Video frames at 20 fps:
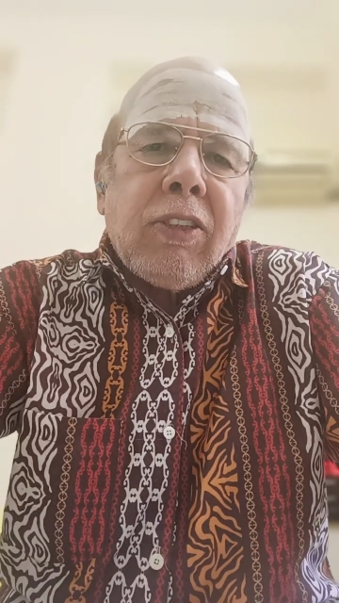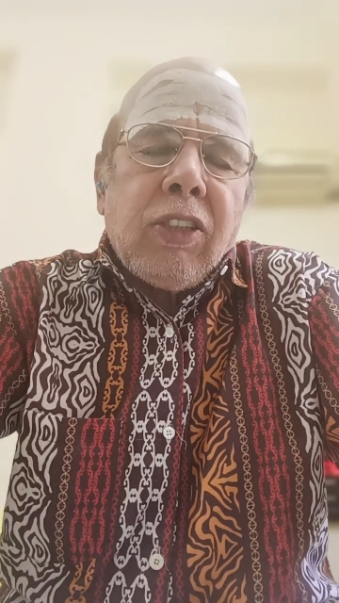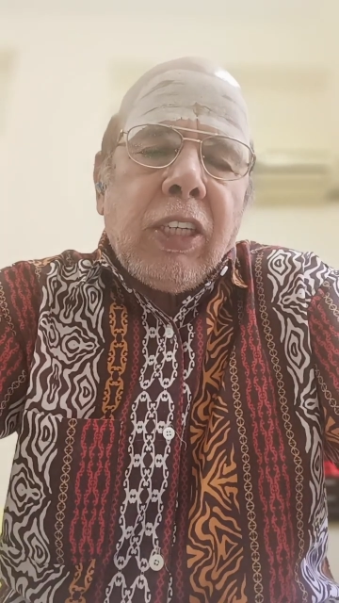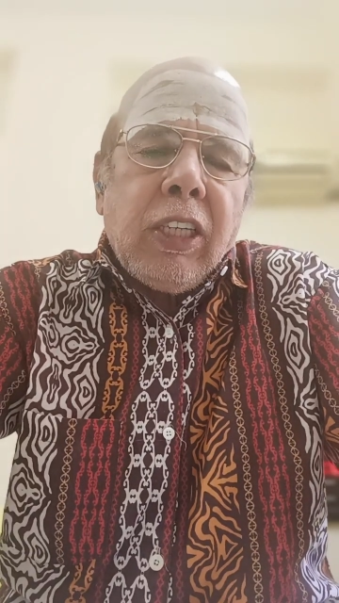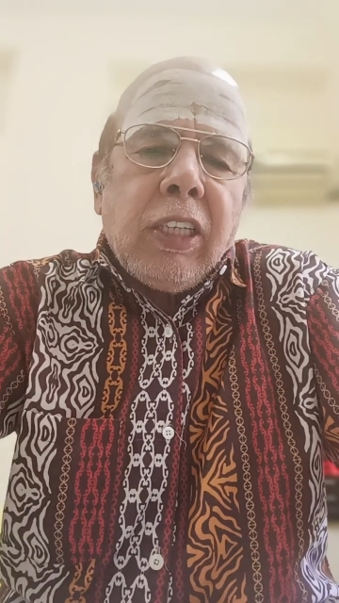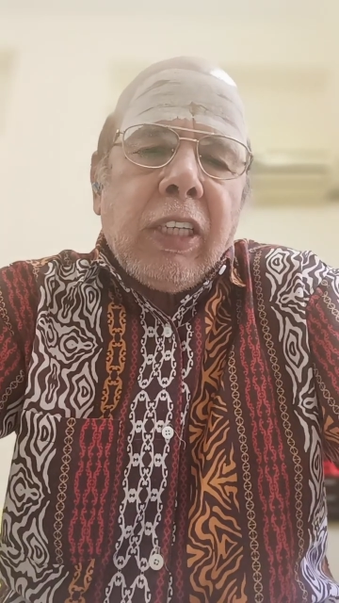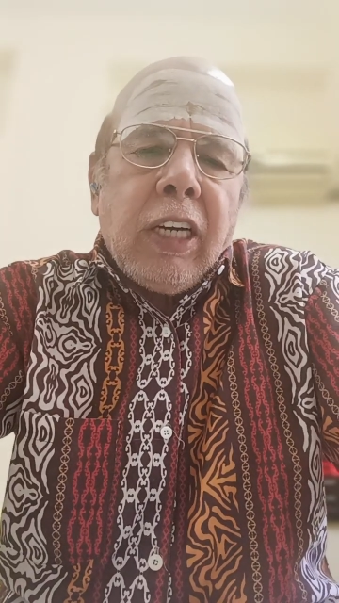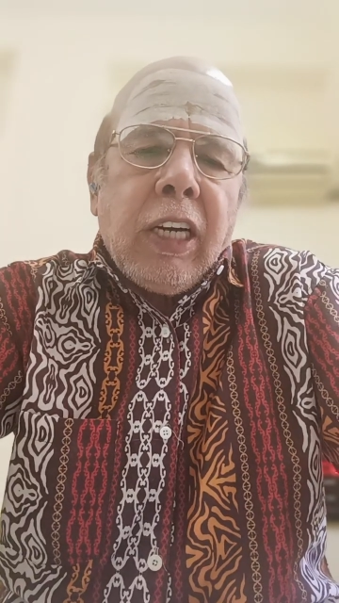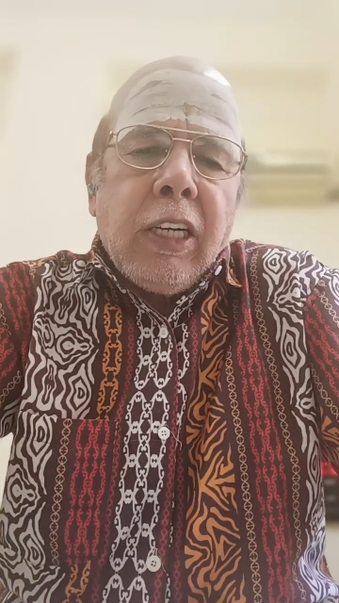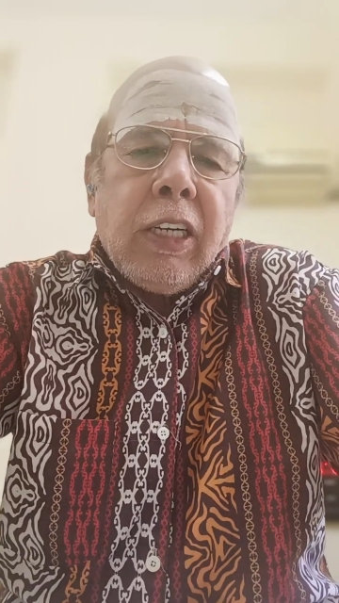
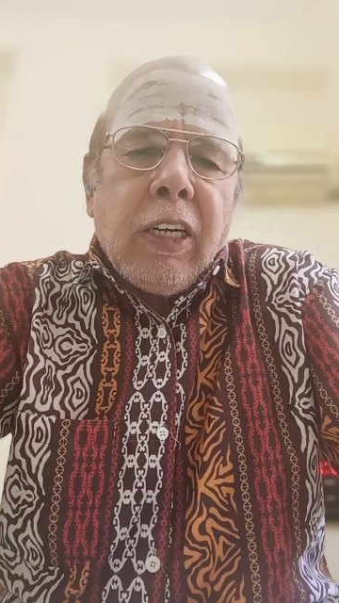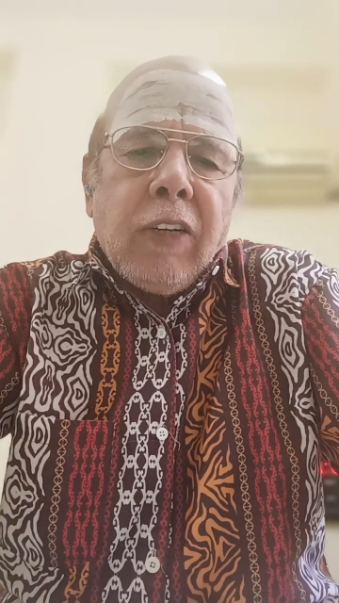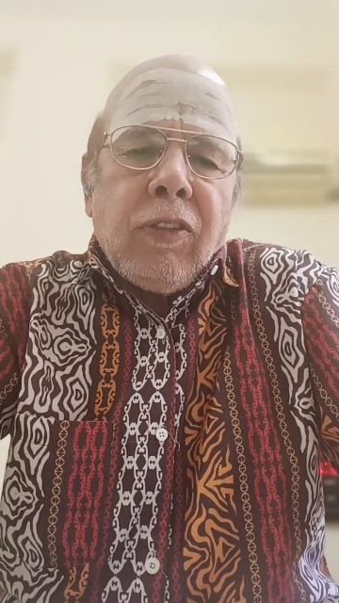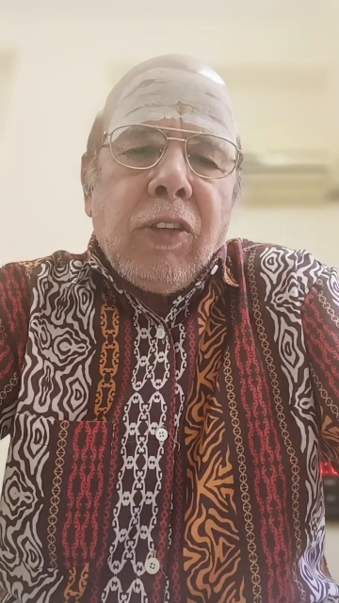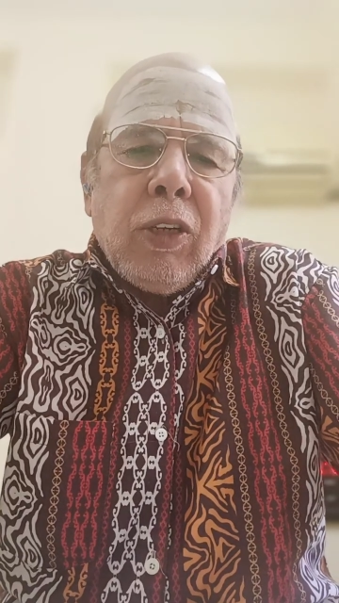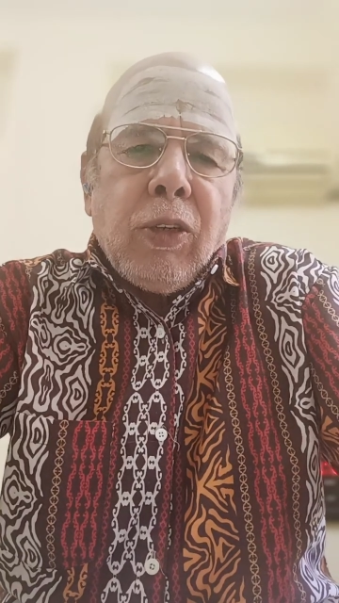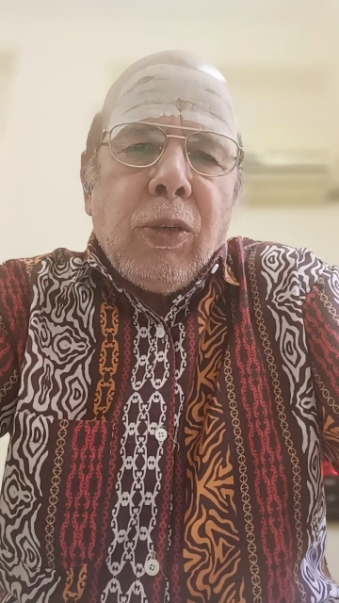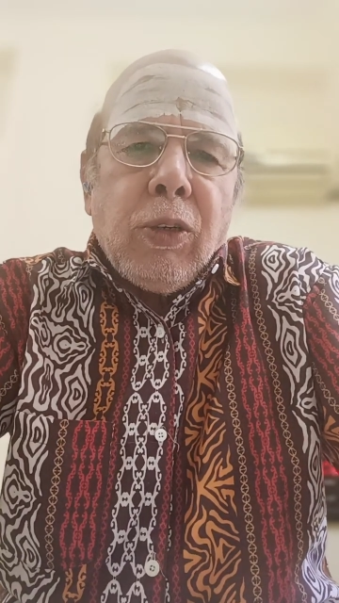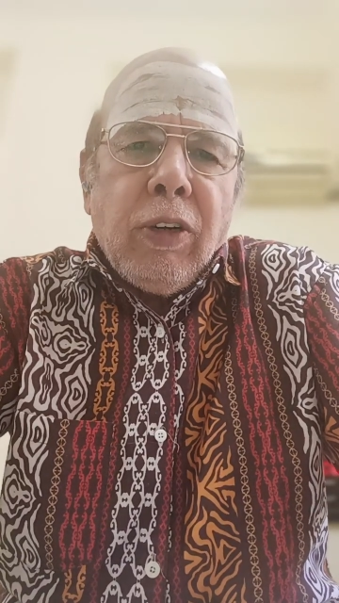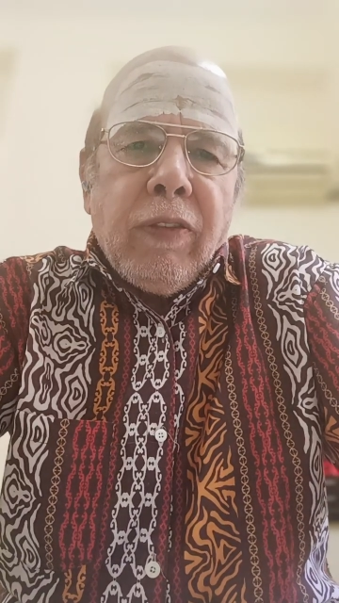secret of
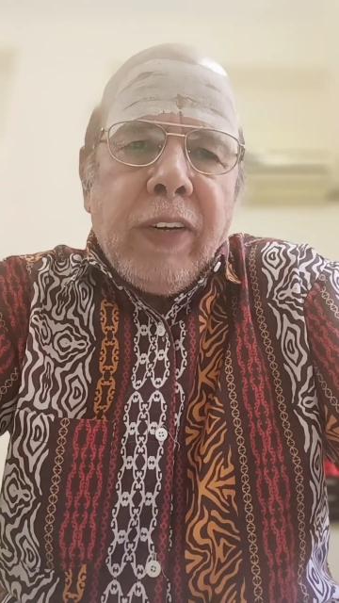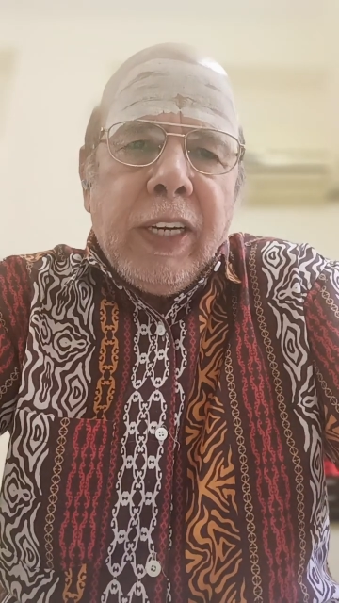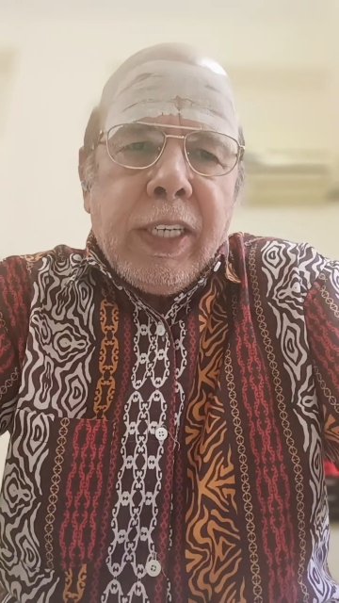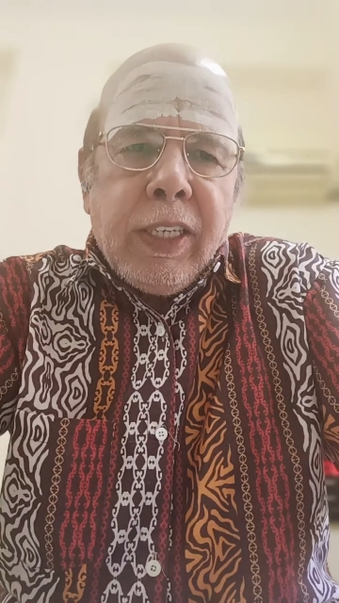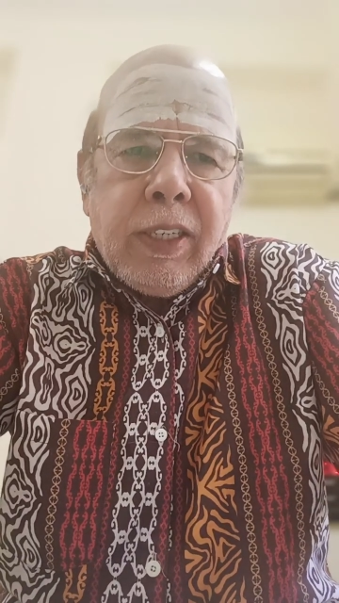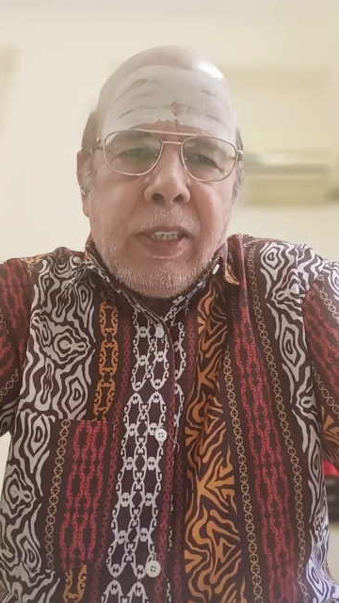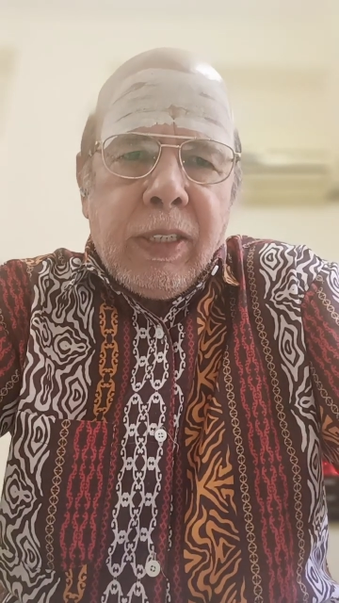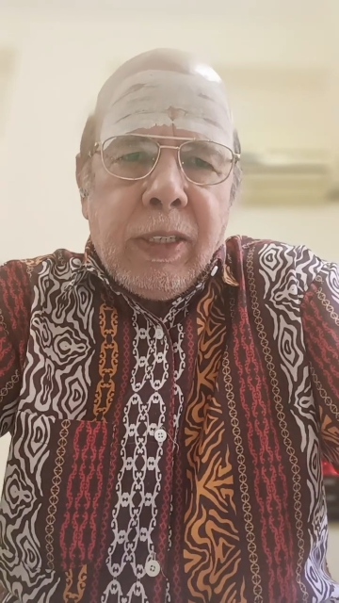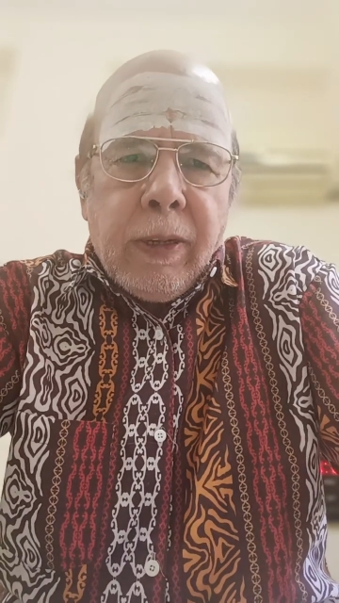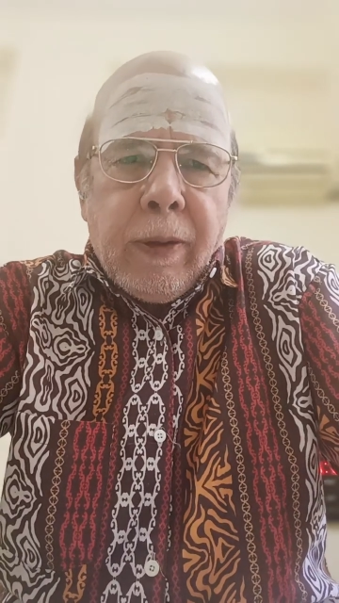the
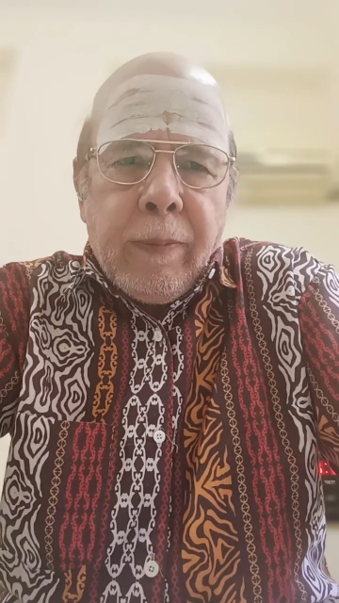universe.